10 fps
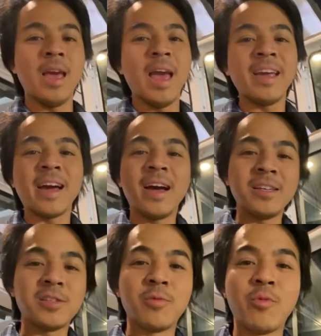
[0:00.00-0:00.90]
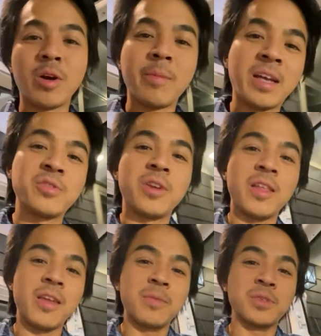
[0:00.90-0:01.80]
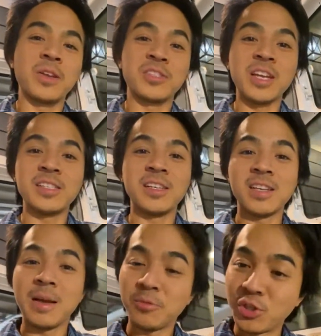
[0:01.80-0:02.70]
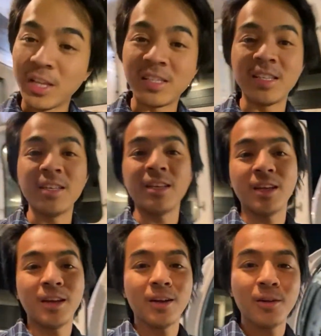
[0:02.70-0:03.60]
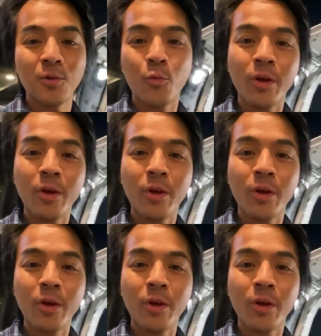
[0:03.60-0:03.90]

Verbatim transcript: Hey guys, welcome back to another episode of JT Time. JT here.